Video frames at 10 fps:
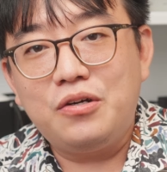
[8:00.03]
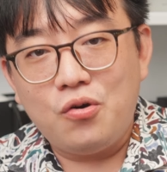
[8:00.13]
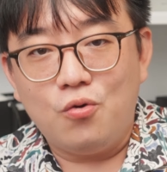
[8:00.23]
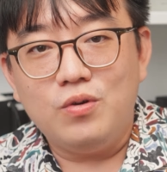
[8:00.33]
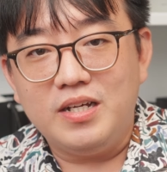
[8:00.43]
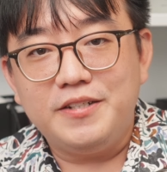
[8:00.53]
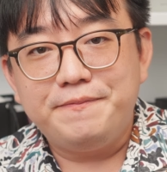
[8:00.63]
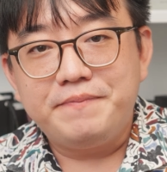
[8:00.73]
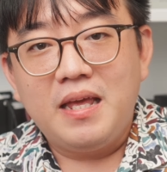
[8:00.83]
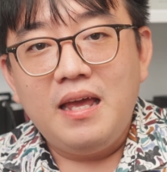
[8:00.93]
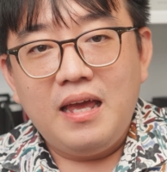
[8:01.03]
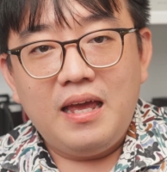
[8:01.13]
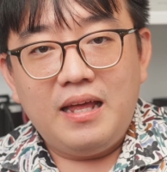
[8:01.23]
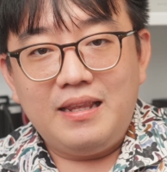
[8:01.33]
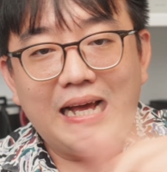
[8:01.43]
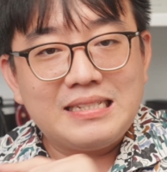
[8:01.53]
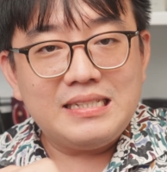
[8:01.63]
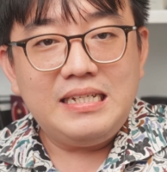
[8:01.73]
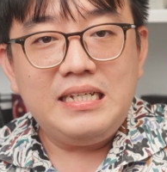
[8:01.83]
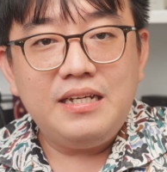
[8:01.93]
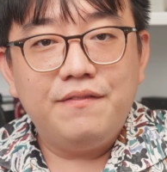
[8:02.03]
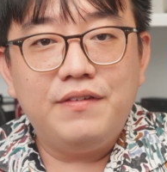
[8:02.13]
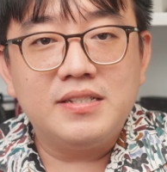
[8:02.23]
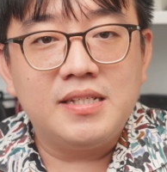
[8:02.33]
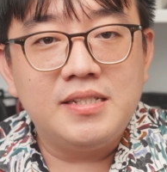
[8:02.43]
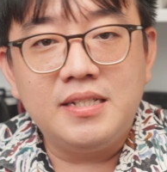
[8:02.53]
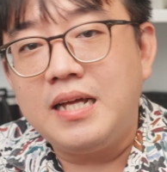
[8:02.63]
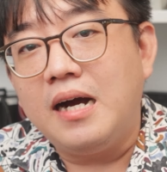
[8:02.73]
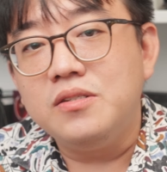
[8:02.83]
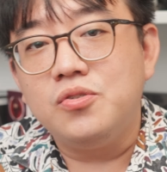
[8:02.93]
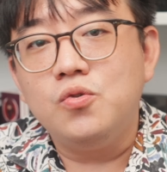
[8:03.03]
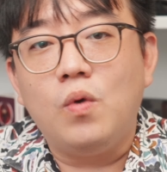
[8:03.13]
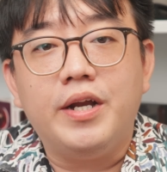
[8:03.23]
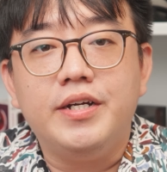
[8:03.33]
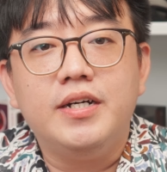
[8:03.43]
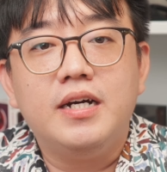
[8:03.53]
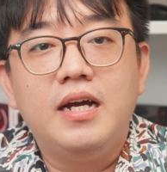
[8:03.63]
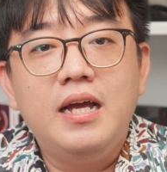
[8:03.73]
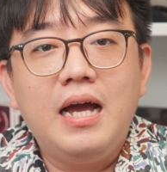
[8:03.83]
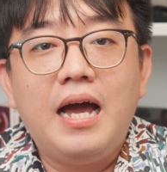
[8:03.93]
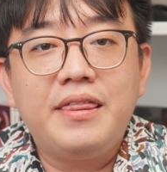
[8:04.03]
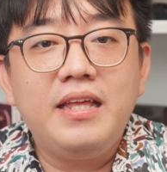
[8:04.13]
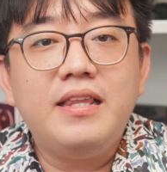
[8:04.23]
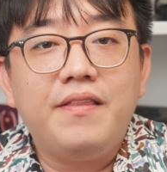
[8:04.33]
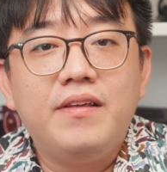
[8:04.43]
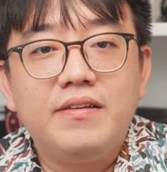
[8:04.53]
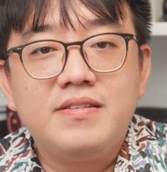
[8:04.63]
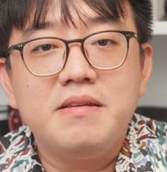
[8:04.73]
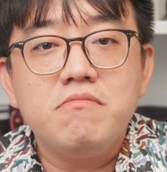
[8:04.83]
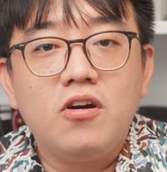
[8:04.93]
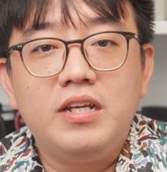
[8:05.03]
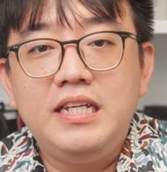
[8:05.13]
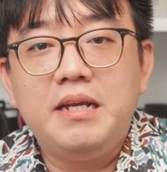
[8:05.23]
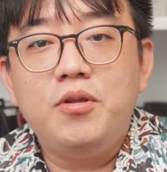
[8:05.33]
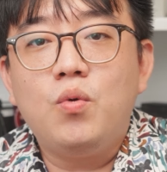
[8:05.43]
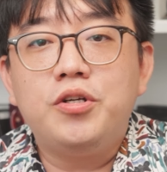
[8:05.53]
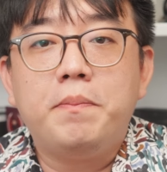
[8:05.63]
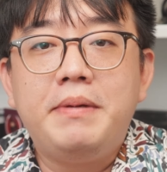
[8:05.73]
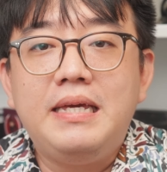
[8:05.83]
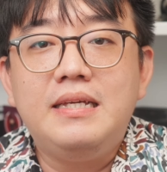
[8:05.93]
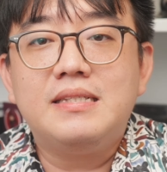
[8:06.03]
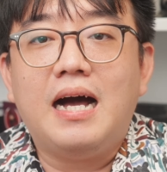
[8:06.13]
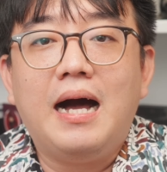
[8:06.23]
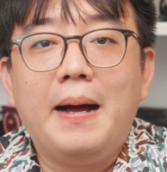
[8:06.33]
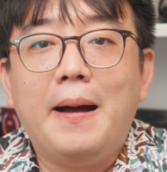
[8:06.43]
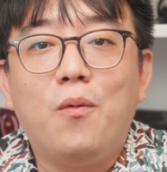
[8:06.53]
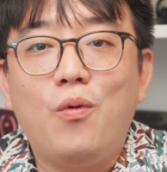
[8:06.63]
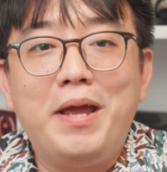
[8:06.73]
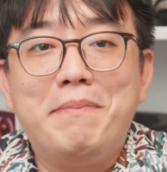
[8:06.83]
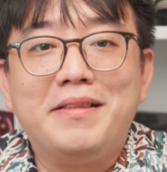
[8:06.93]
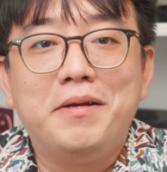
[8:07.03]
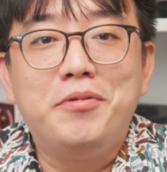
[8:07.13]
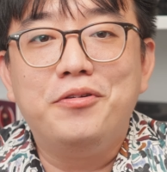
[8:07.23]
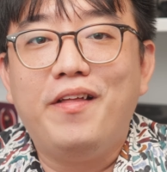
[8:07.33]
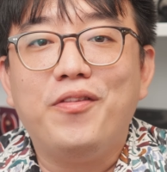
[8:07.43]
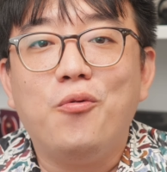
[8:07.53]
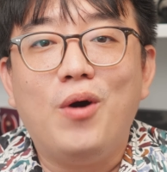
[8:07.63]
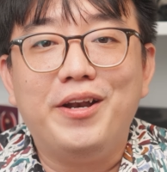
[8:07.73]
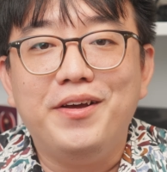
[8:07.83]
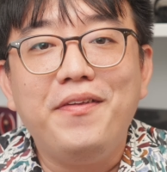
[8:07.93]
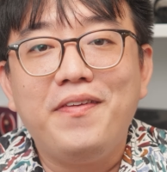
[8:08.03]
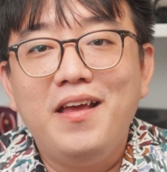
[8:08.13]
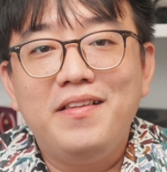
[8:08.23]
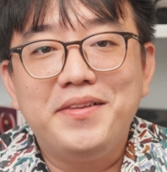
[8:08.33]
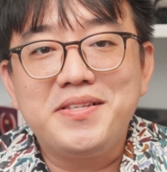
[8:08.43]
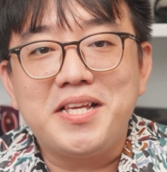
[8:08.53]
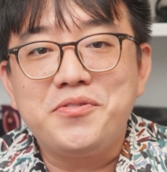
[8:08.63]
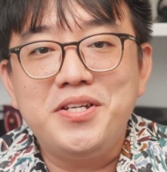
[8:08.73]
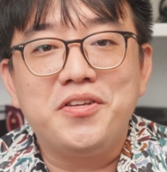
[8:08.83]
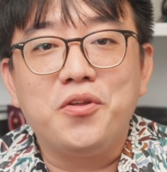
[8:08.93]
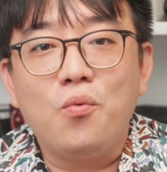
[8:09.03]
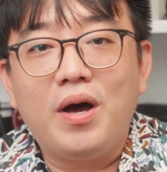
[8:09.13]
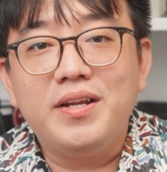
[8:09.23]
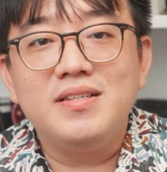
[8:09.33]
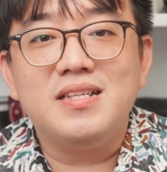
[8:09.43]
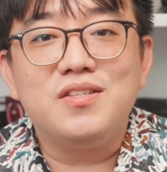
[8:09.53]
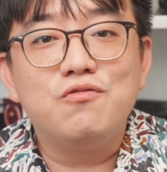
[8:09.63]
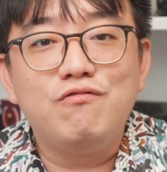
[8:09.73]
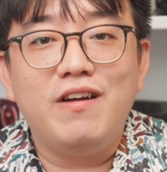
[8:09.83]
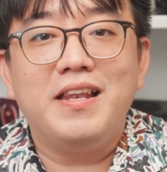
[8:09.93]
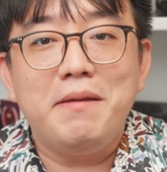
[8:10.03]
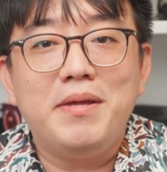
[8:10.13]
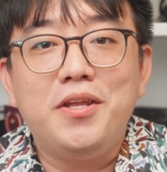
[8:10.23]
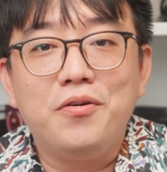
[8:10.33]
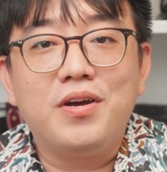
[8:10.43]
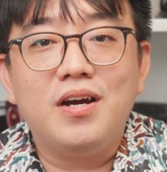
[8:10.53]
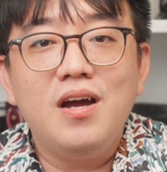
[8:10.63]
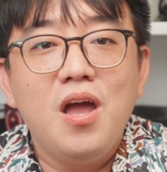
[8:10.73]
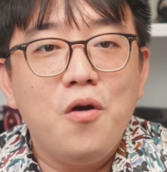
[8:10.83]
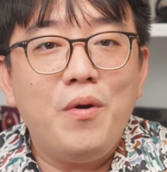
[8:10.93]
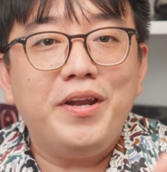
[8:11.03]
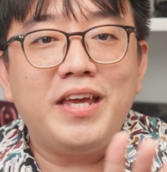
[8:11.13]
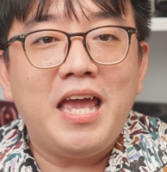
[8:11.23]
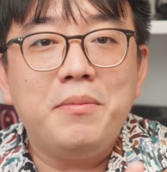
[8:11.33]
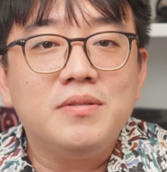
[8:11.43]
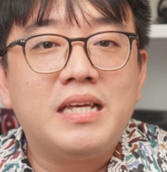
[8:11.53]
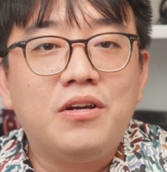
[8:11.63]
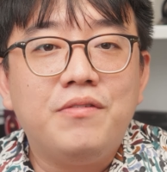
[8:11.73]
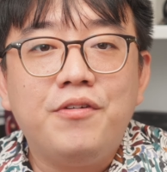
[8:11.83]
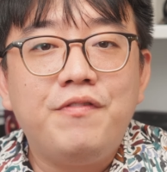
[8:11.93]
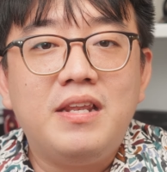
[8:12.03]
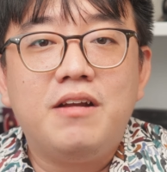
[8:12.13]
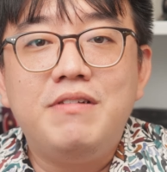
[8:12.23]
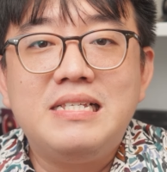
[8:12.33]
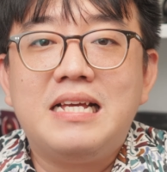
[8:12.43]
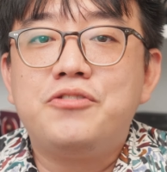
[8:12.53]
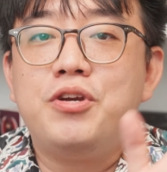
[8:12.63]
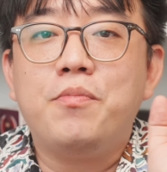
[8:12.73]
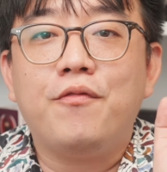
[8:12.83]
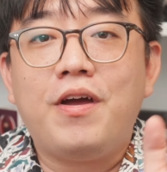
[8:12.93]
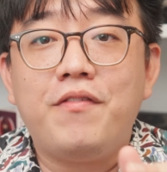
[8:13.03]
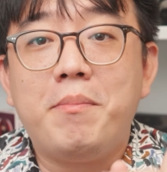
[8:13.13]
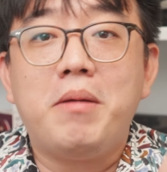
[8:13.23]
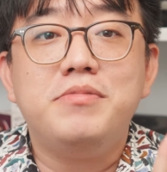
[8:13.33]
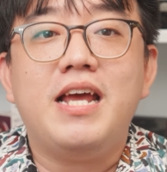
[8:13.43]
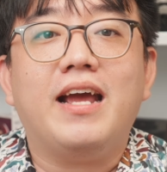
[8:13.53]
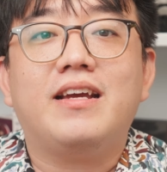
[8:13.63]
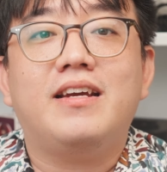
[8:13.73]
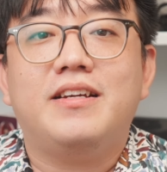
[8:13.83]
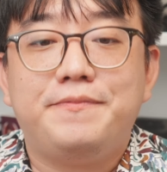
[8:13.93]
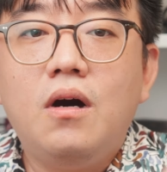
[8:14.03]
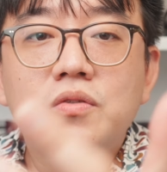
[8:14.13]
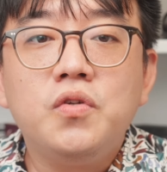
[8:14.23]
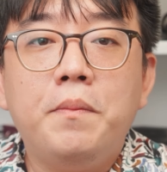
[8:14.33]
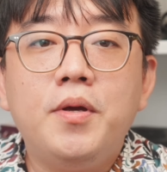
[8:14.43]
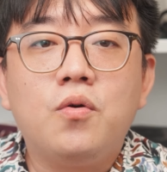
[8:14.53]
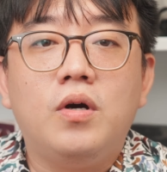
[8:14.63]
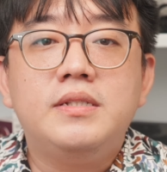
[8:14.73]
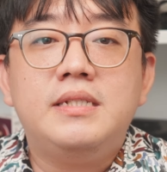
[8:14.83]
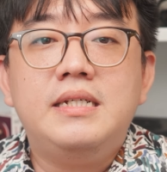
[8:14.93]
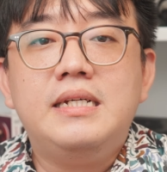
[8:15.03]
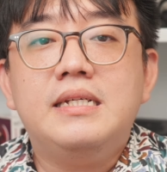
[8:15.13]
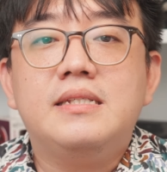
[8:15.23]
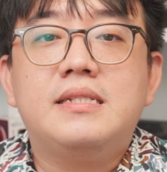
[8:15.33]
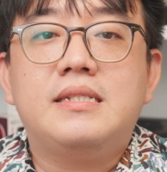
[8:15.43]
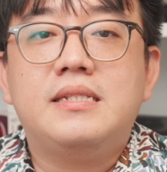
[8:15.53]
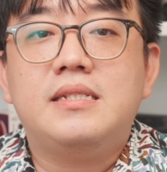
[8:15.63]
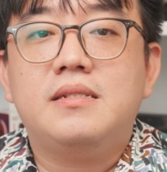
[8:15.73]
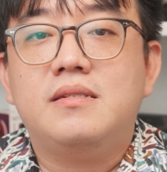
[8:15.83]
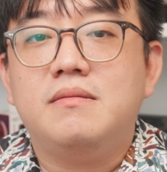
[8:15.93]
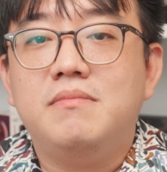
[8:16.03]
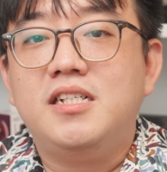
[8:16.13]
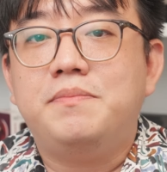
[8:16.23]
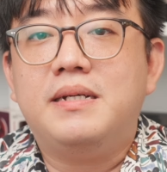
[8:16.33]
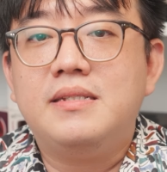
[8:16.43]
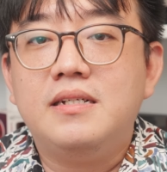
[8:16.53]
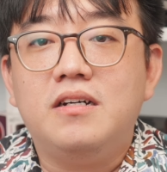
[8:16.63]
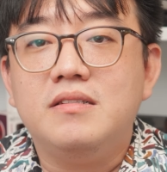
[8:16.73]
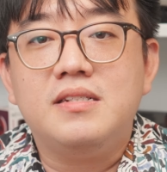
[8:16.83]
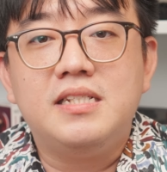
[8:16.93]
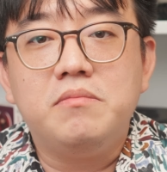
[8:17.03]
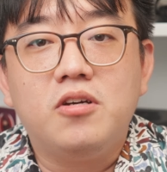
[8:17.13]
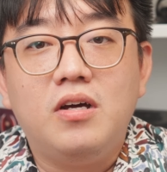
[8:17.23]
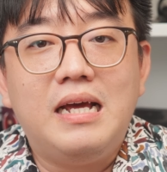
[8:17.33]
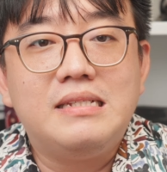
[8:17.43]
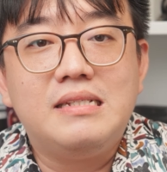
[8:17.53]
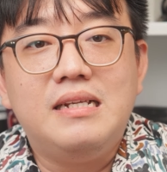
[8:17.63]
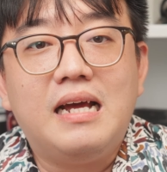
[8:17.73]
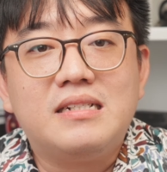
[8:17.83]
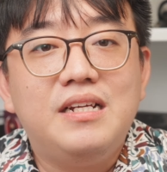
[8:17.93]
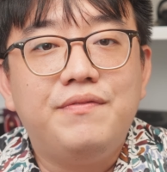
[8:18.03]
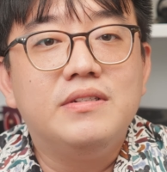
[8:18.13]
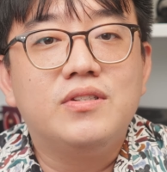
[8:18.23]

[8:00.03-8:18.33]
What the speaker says: cola. Lastly, versus the Tangzu Waner. I think that the Simgot EW100Ps are way better built than the Waners. The accessories on the Waners is really mediocre, where the cables cannot even fit a recessed 3.5mm jack. Also, a build quality is much better on the Simgot as it actually feels